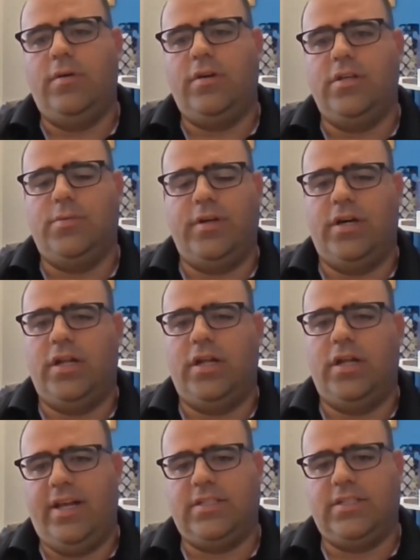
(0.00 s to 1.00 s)
because we got out of
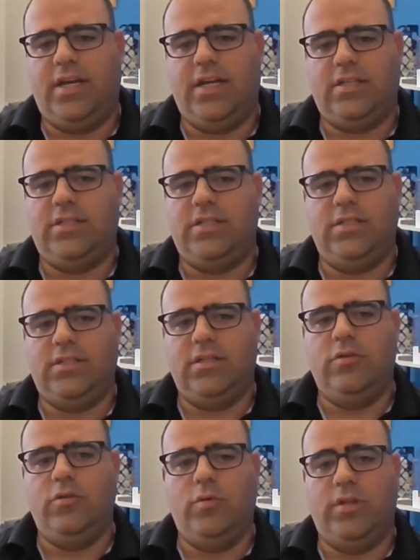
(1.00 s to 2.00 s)
lax tax season
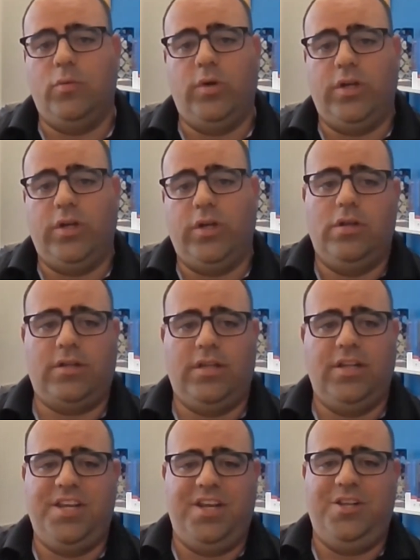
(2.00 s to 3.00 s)
and knew that we couldn't
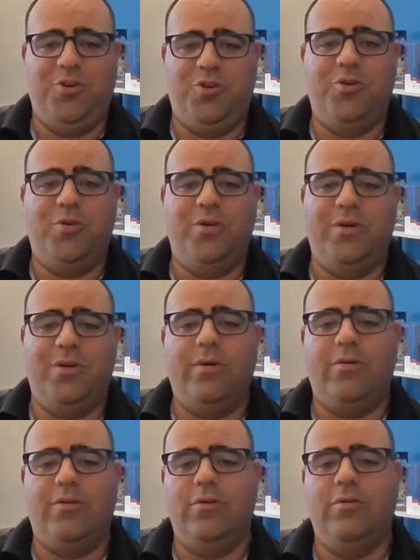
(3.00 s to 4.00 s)
continue doing what we
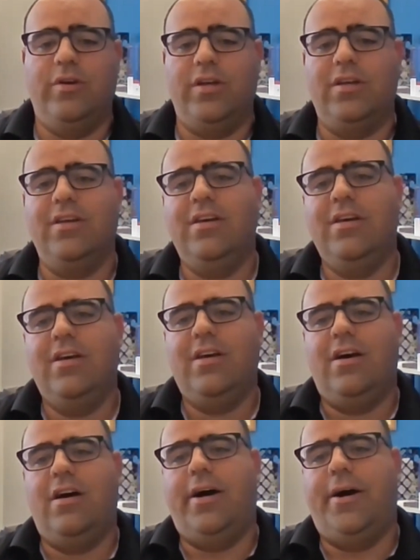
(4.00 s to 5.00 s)
were doing.
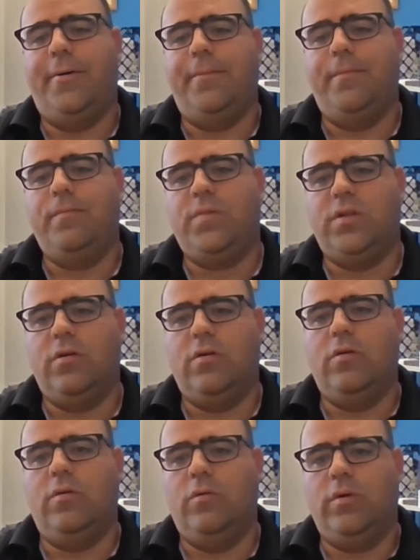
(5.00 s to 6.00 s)

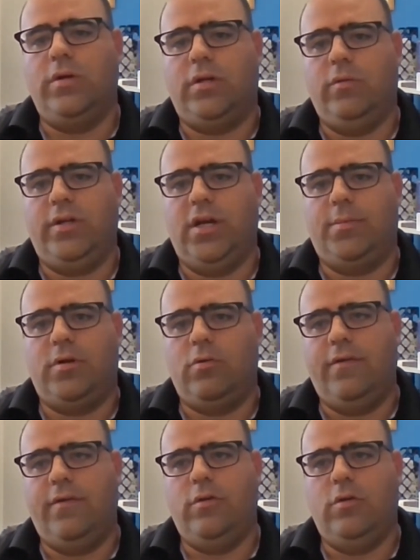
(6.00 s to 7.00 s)
So we kept our
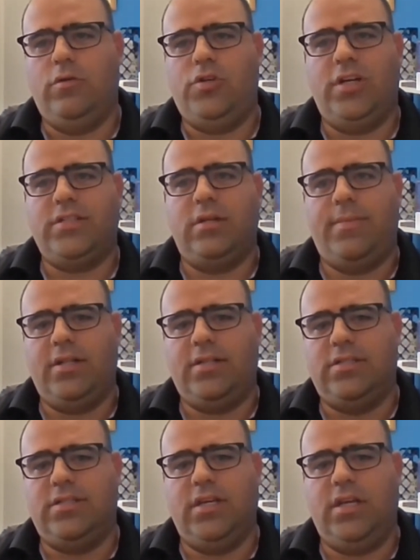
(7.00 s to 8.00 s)
revenue just about
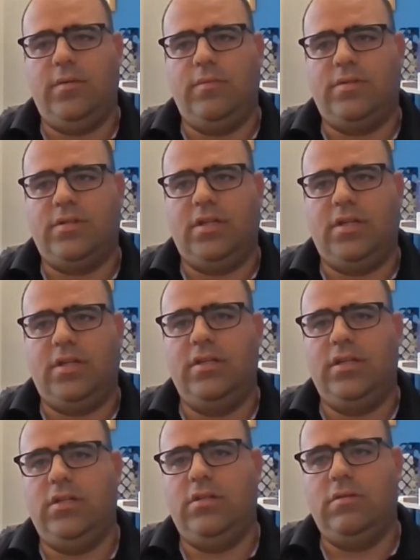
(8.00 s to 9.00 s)
the same,
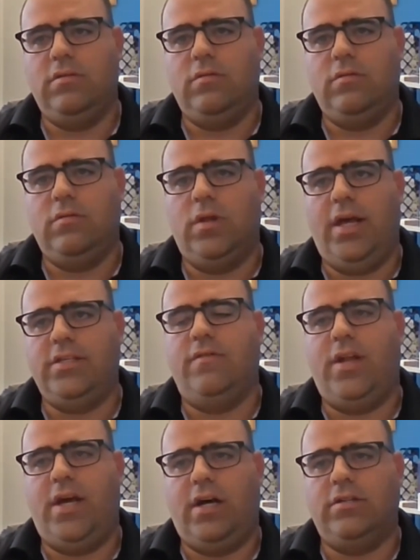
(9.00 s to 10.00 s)
slightly, as of
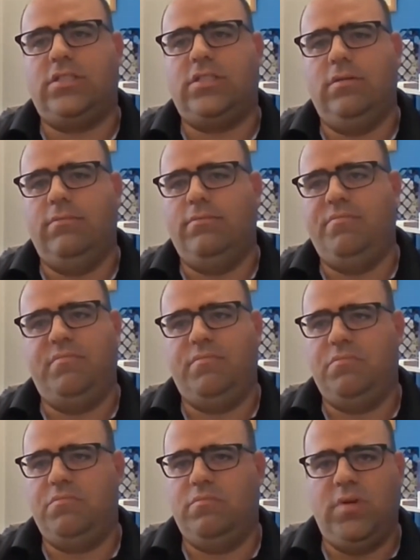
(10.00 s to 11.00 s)
now,
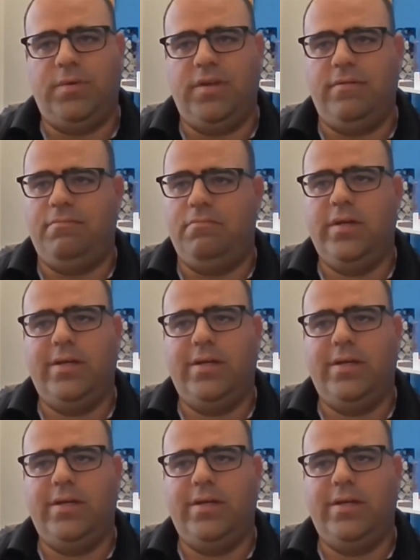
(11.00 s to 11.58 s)
maybe